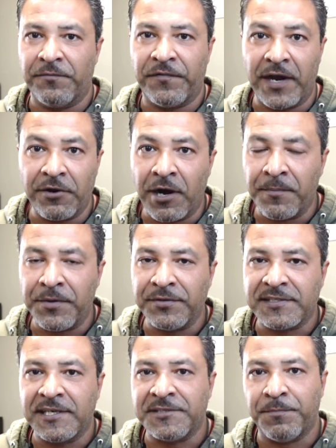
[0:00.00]
firearm
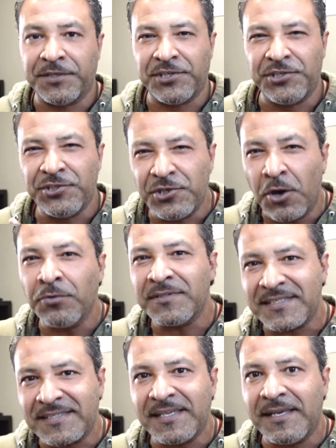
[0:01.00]
usage, but you don't
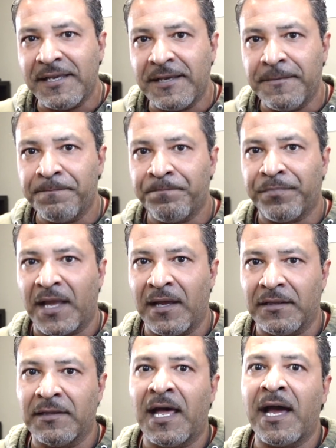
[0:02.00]
see a
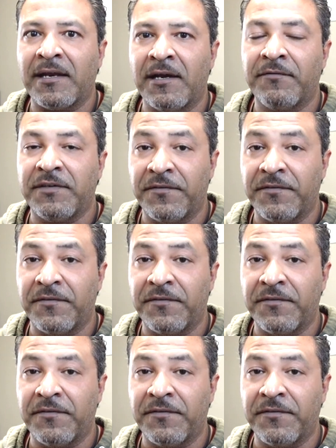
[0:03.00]
lot of